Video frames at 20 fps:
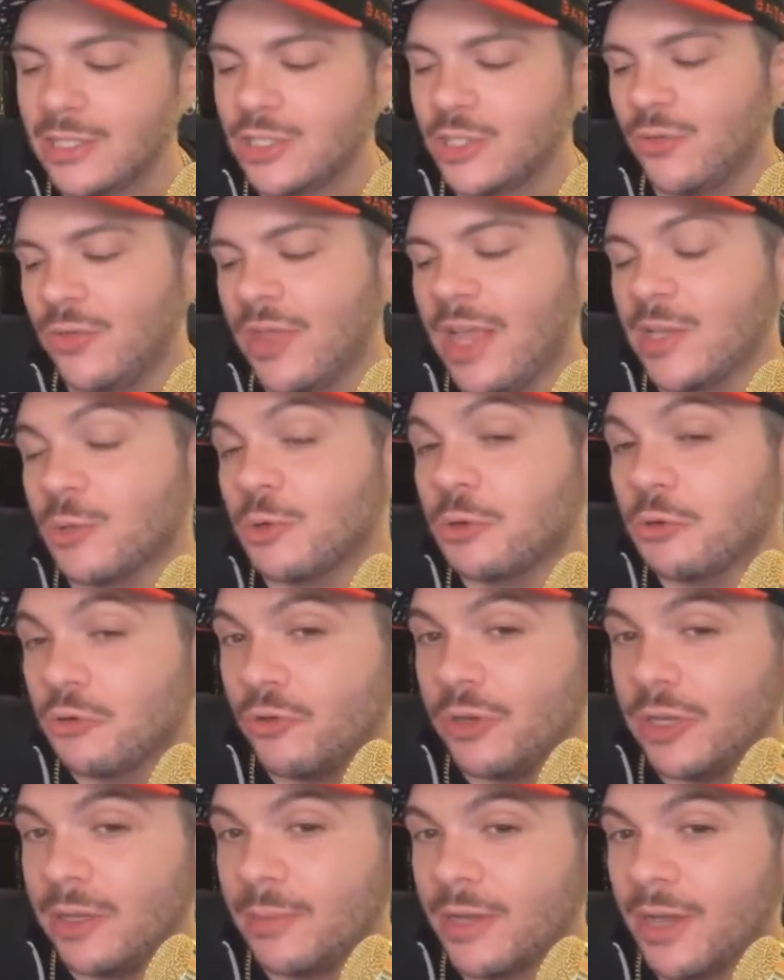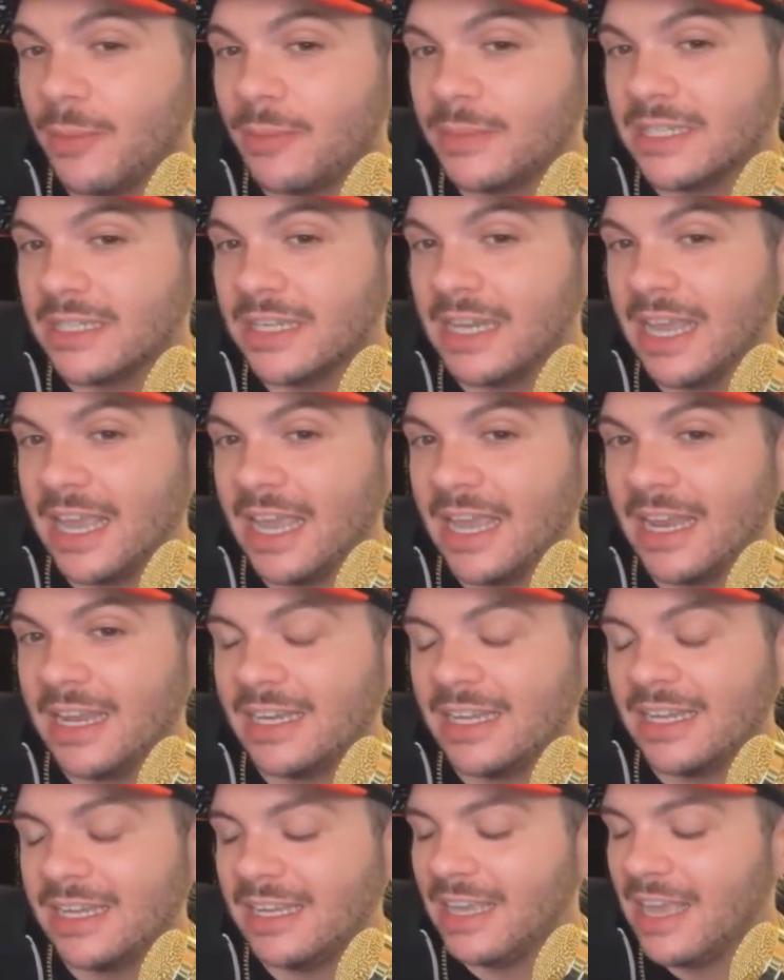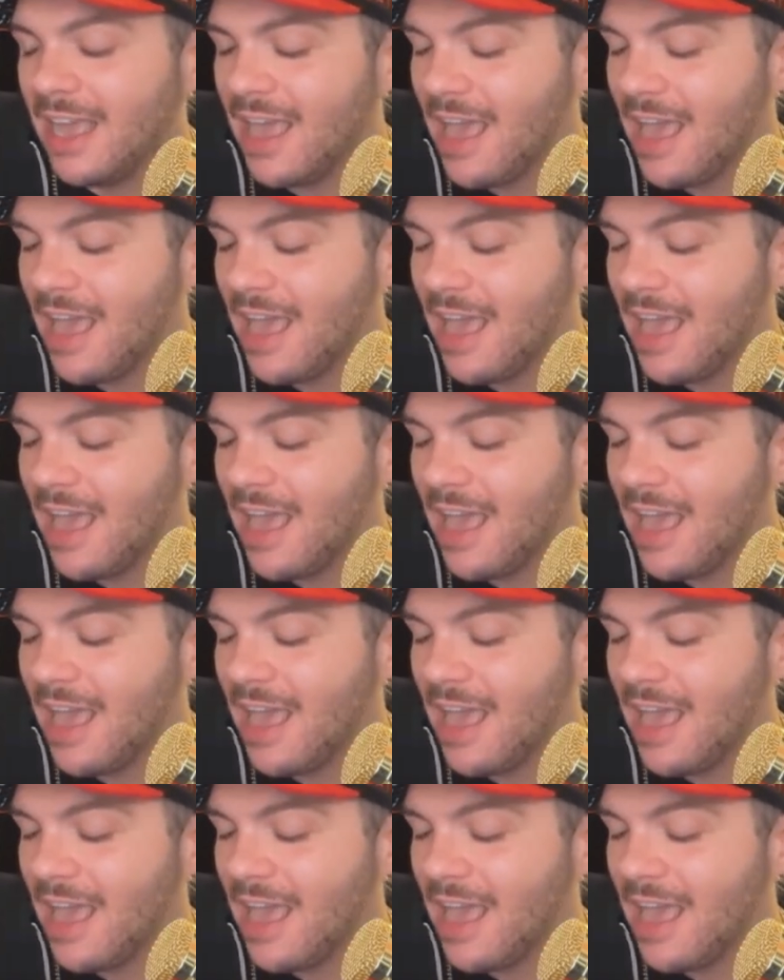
So that's where cream comes in handy,